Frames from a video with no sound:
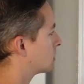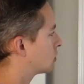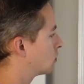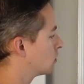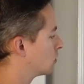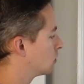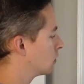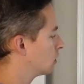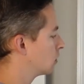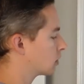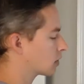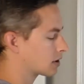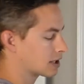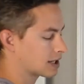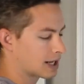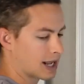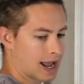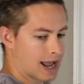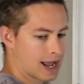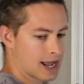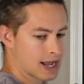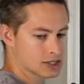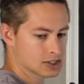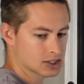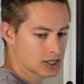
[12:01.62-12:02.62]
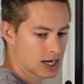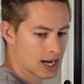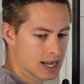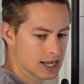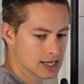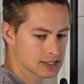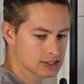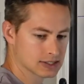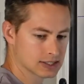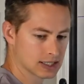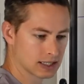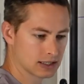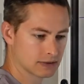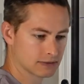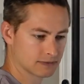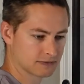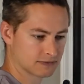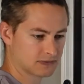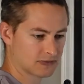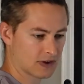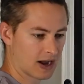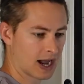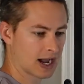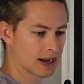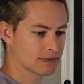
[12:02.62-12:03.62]
to your cash asset of
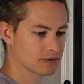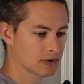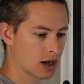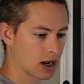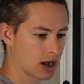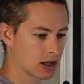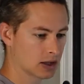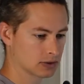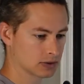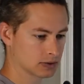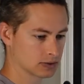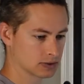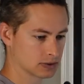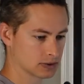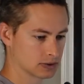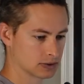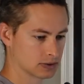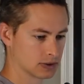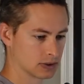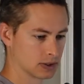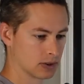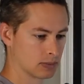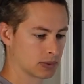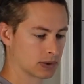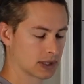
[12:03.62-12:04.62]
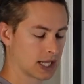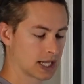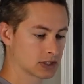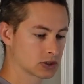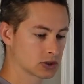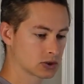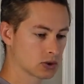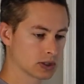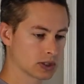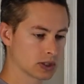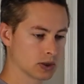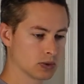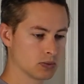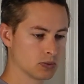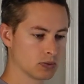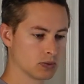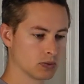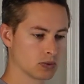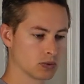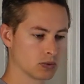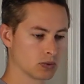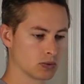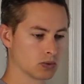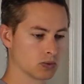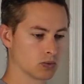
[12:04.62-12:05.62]
$5. But that's only
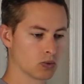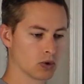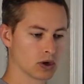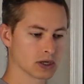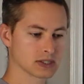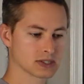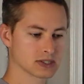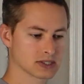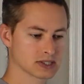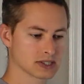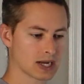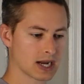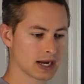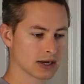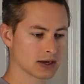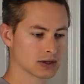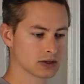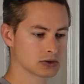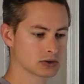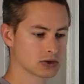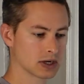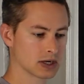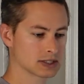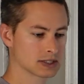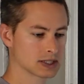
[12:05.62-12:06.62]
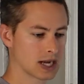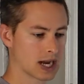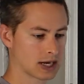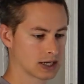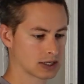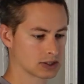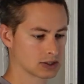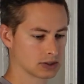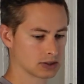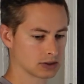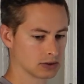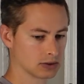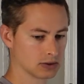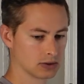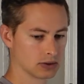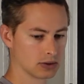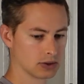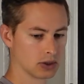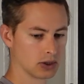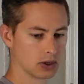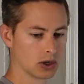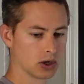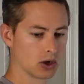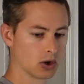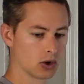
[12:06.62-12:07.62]
one side of the transaction.
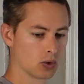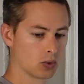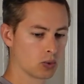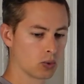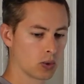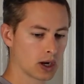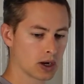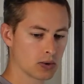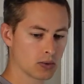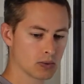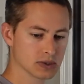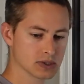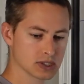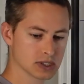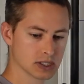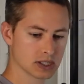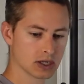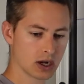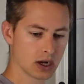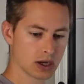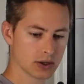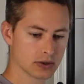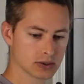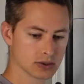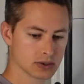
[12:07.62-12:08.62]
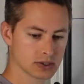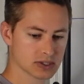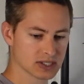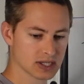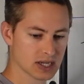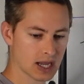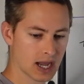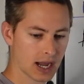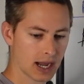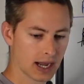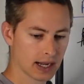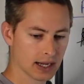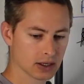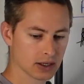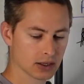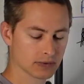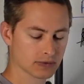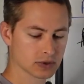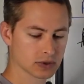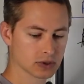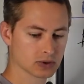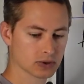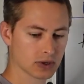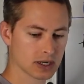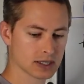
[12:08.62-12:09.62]
Where was the other side of
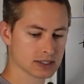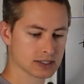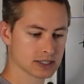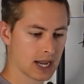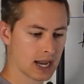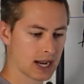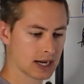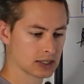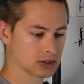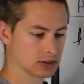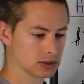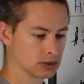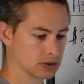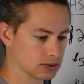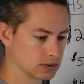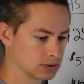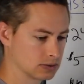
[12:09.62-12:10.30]
the transaction?